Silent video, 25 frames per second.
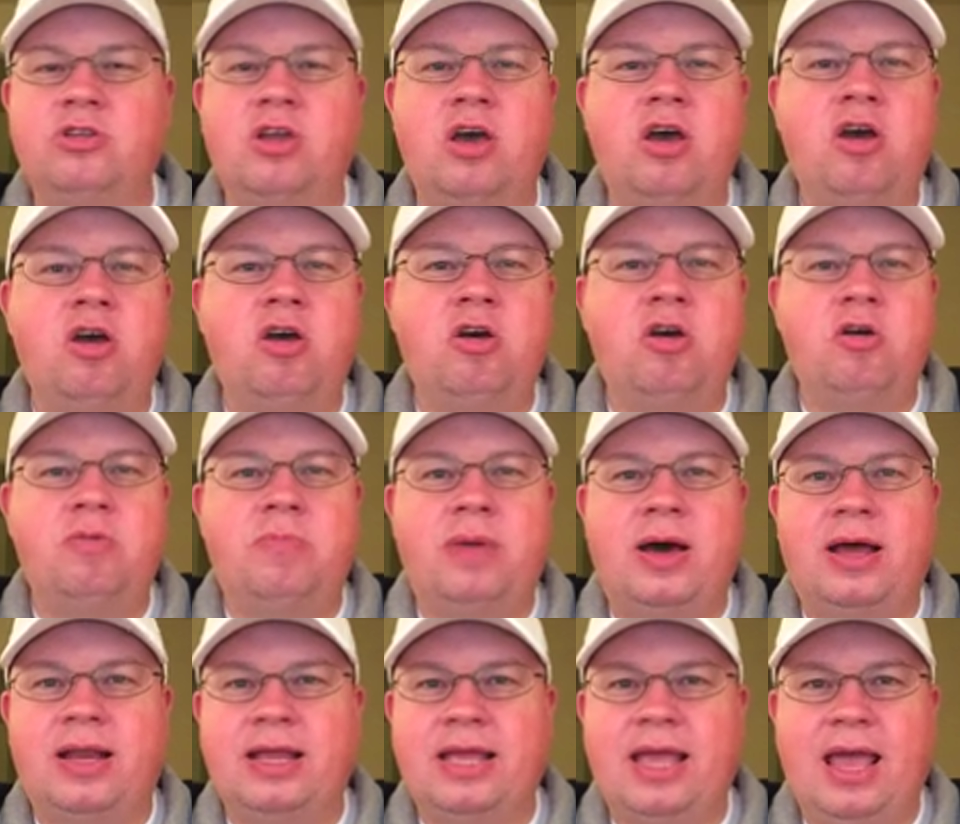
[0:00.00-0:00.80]

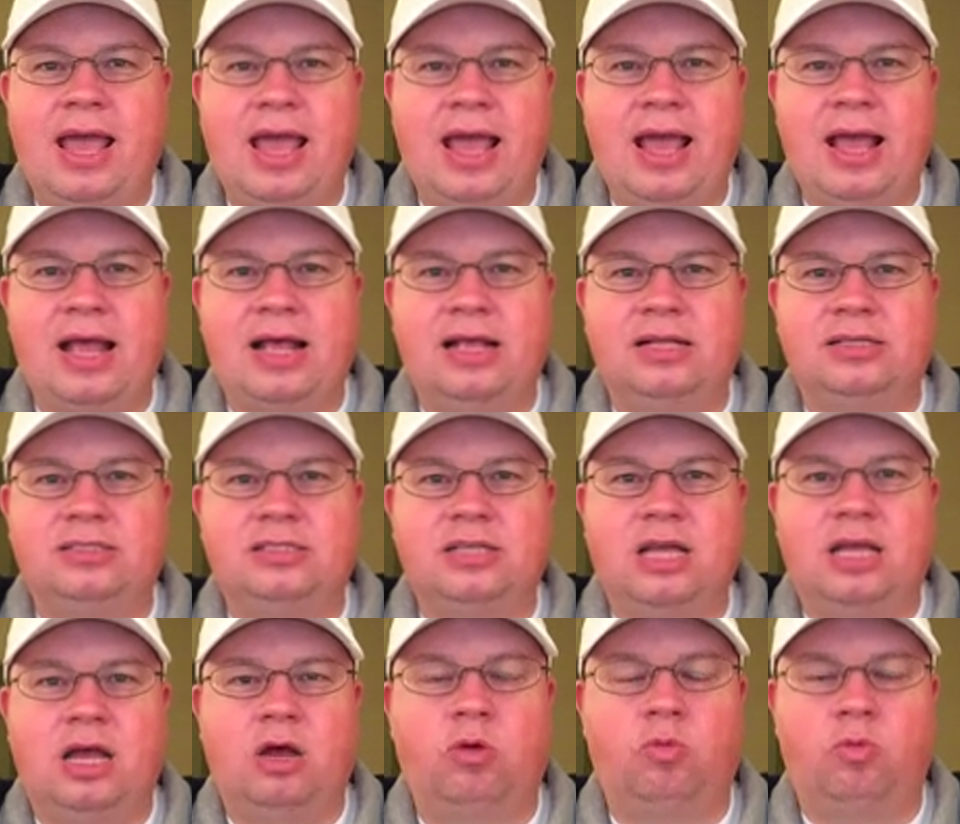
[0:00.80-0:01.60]
Nobody
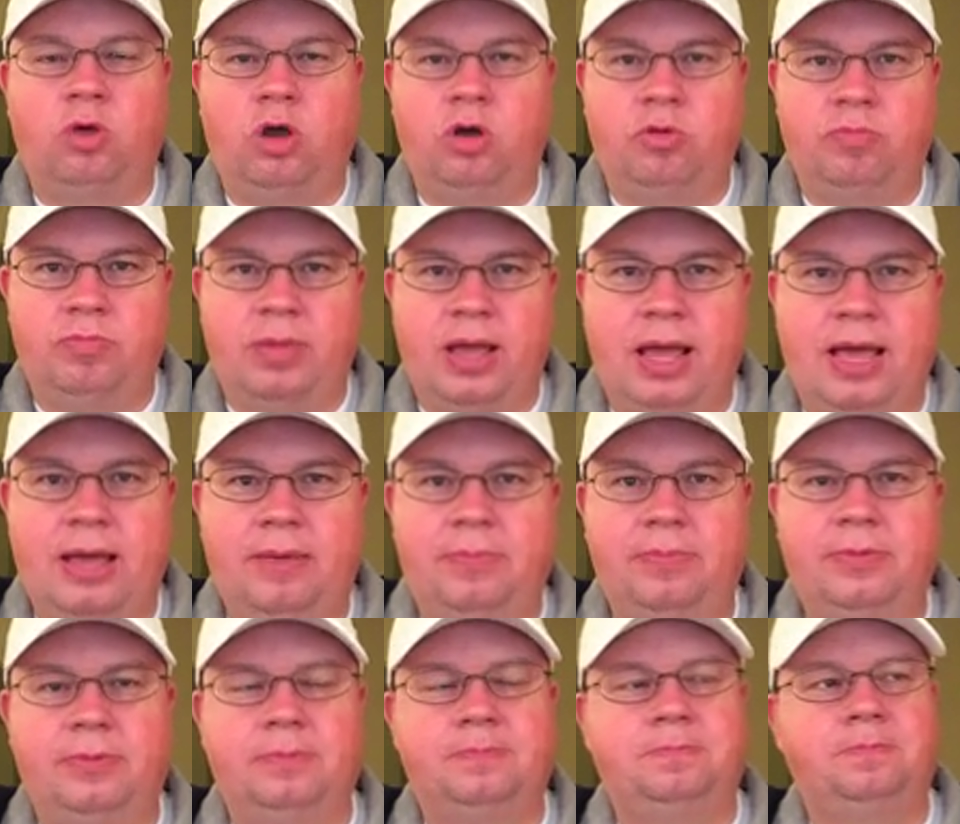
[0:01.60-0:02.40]
has a roadmap.